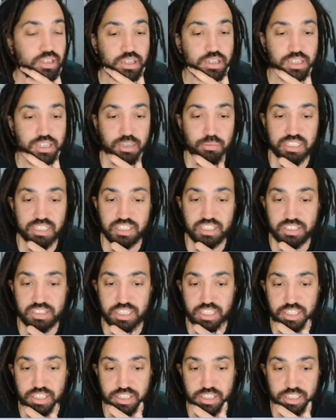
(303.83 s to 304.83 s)
That makes it just
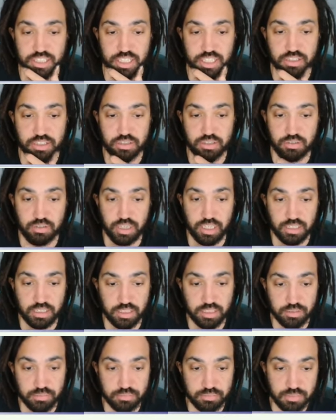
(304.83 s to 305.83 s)
easier to integrate.
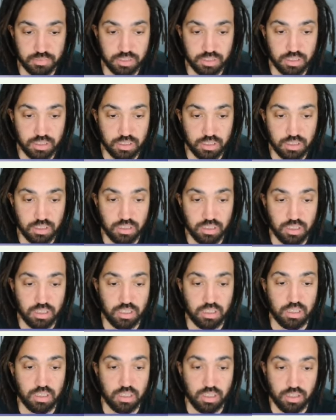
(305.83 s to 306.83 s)

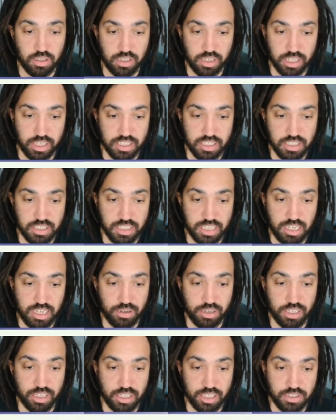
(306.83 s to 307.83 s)
Okay, so now I
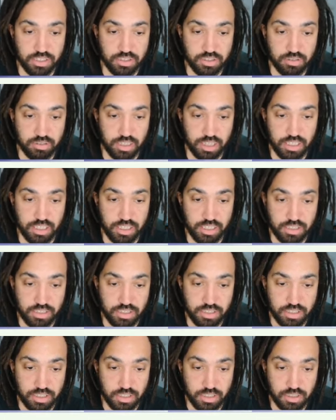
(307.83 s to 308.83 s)
can integrate
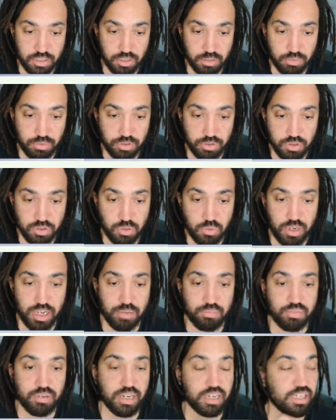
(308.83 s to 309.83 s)
this. So I will do square
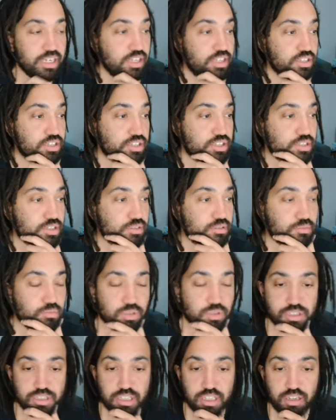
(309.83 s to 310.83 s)
brackets
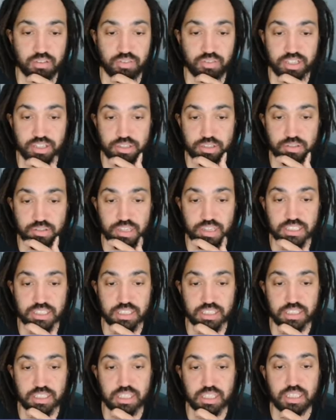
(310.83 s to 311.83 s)
once I've
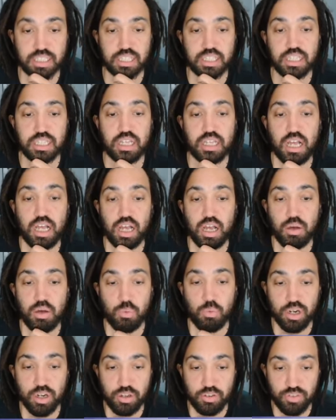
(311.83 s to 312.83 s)
integrated uh,
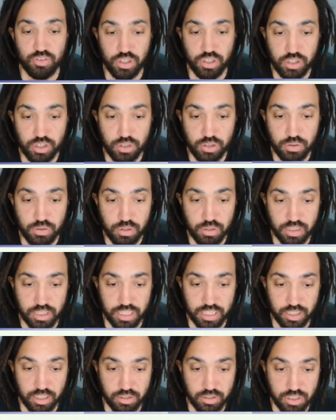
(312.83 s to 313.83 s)
1 over u, that
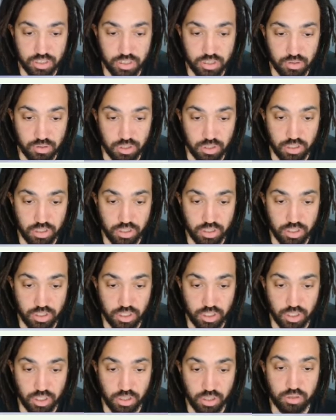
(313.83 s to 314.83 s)
goes to ln
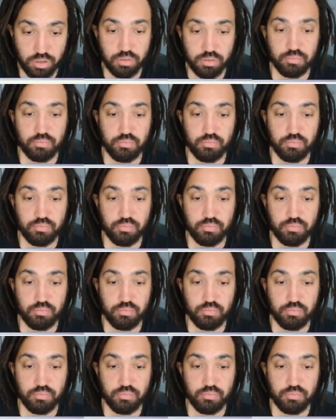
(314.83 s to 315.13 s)
u.